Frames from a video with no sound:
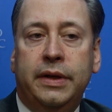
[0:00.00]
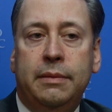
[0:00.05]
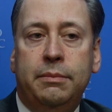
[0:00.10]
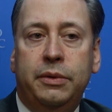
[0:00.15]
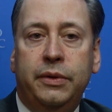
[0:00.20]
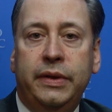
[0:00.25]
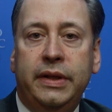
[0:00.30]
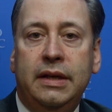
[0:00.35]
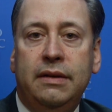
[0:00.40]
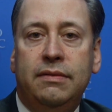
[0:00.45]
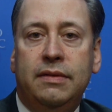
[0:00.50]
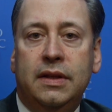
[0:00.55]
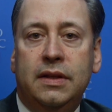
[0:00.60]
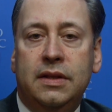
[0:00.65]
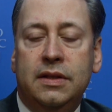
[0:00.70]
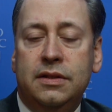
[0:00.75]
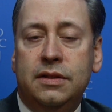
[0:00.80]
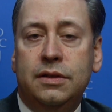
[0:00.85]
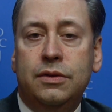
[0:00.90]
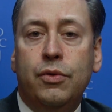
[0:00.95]
I believe that
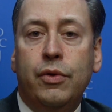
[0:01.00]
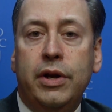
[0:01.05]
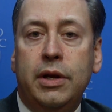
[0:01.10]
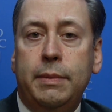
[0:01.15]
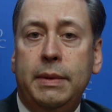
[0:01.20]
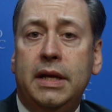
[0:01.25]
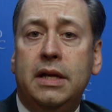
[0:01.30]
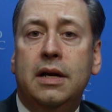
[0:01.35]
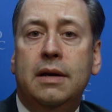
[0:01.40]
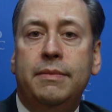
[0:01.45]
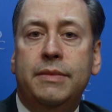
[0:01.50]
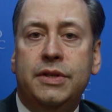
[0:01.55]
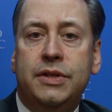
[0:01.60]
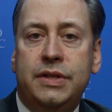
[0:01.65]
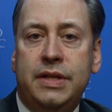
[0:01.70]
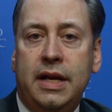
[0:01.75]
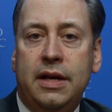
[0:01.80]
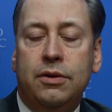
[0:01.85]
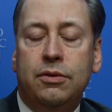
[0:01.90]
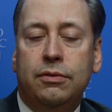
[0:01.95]
this is going to become the
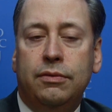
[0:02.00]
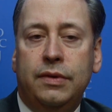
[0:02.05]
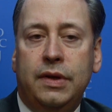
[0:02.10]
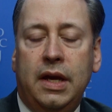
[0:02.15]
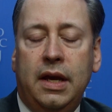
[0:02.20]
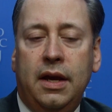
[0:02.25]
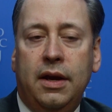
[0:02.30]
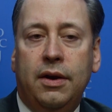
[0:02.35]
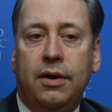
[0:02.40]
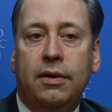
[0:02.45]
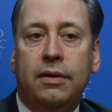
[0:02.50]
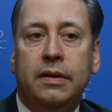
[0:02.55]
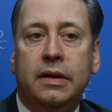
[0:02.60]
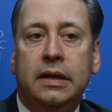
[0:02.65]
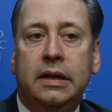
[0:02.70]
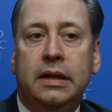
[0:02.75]
standard of care